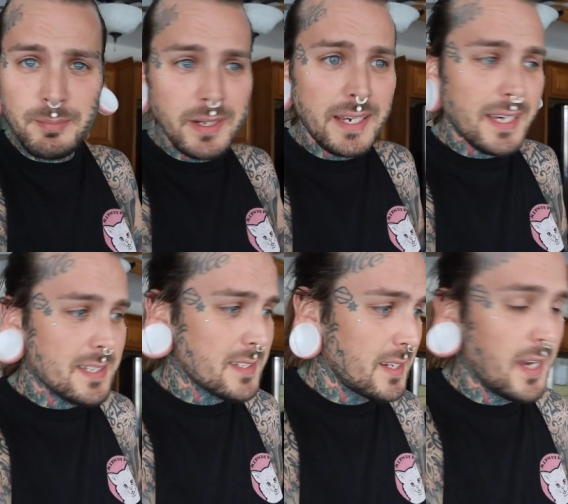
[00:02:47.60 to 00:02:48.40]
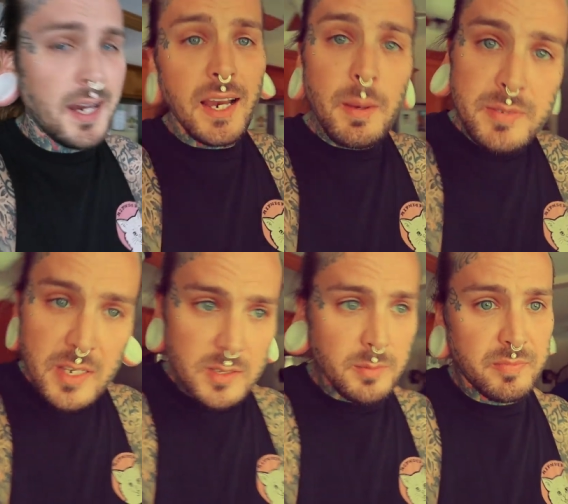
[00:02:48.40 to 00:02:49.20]
But I guess I
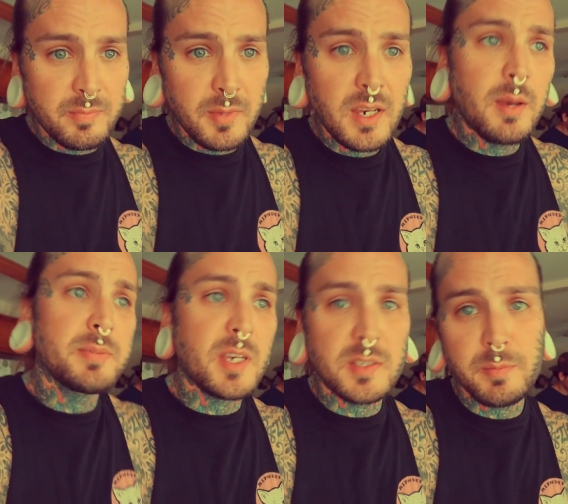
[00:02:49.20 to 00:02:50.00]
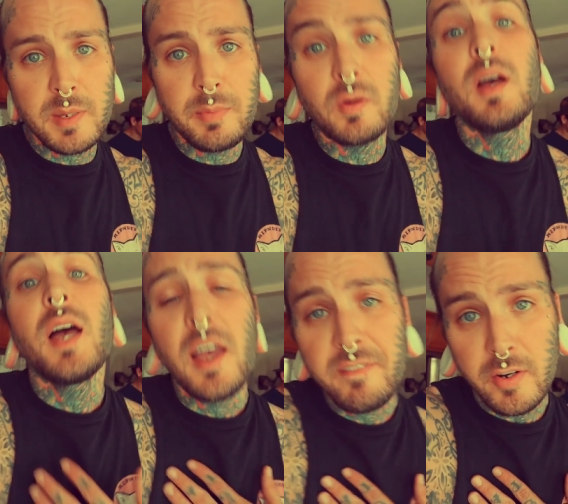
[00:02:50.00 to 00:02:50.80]
upset some people.
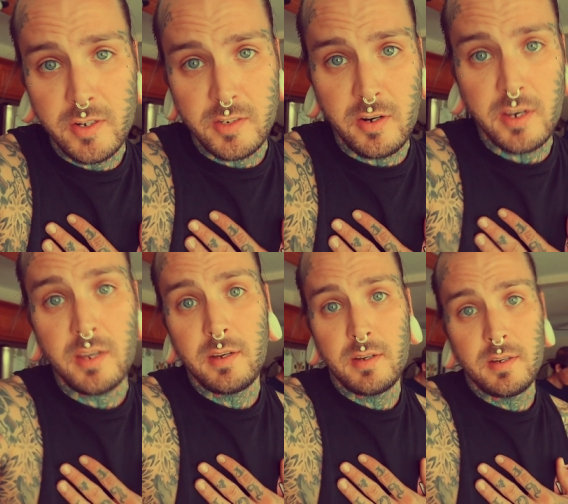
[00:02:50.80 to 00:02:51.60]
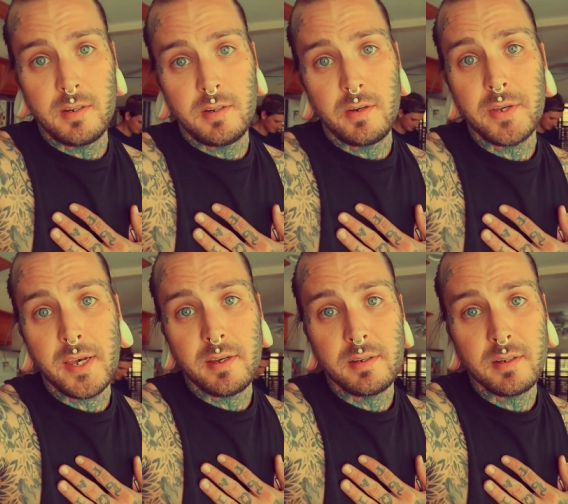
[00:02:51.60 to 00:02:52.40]
I'm very sorry.
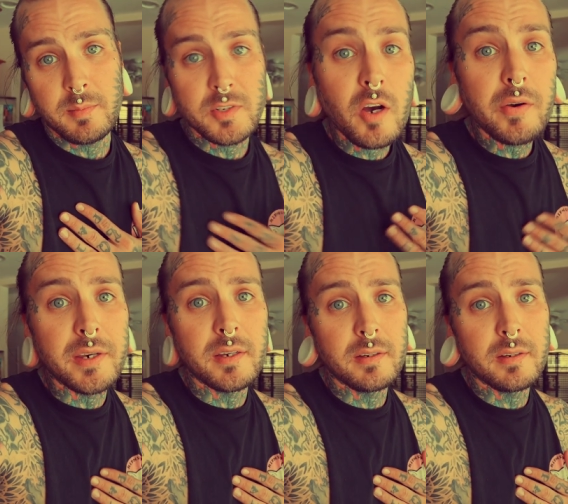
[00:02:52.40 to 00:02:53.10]
Okay? I'm sorry.